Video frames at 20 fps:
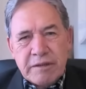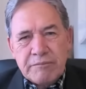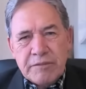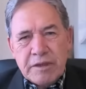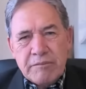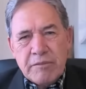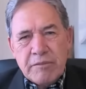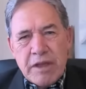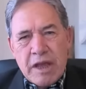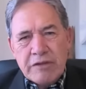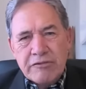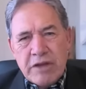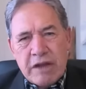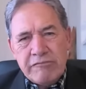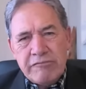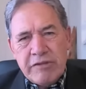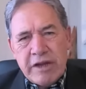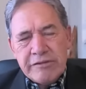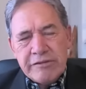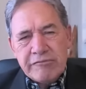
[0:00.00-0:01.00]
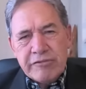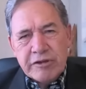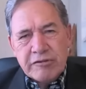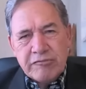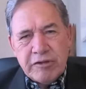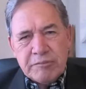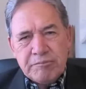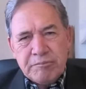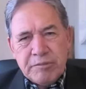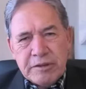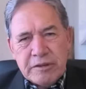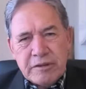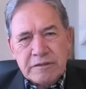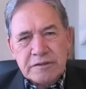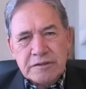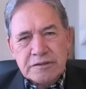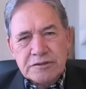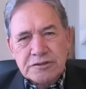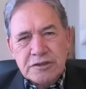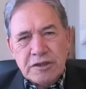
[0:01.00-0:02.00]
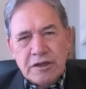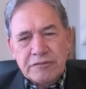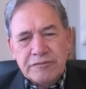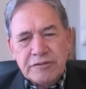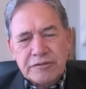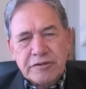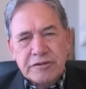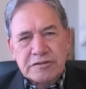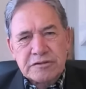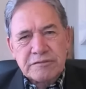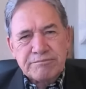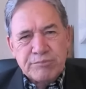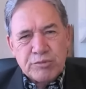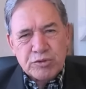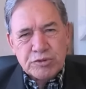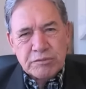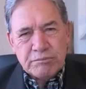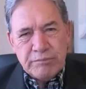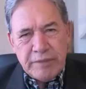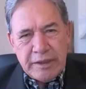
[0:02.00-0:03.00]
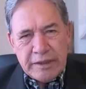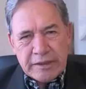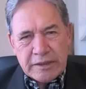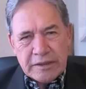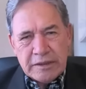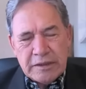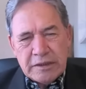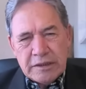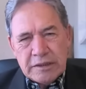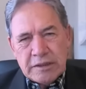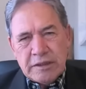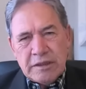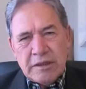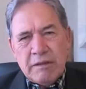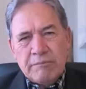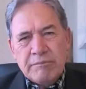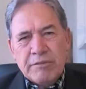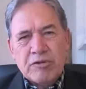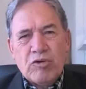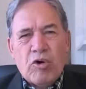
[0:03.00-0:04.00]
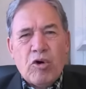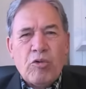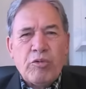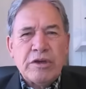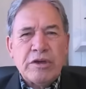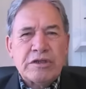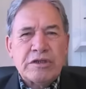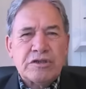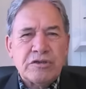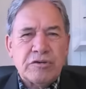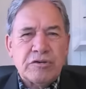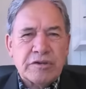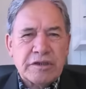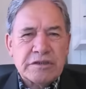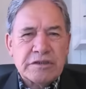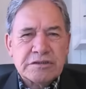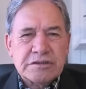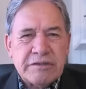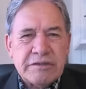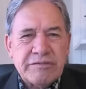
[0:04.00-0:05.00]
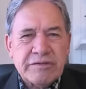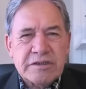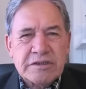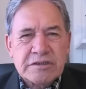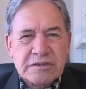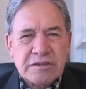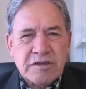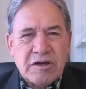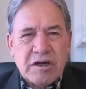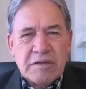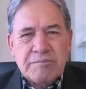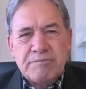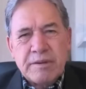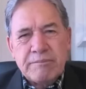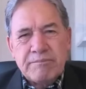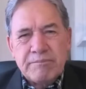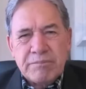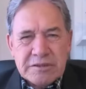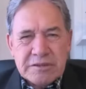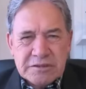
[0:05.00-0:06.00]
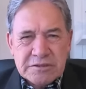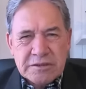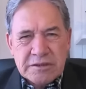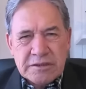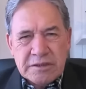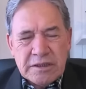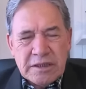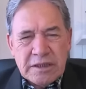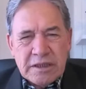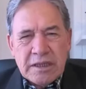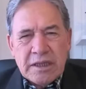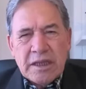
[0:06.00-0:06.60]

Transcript: I mean, I, I rather regret being on this show. Not that it's an important matter, but all we're doing is giving this guy publicity.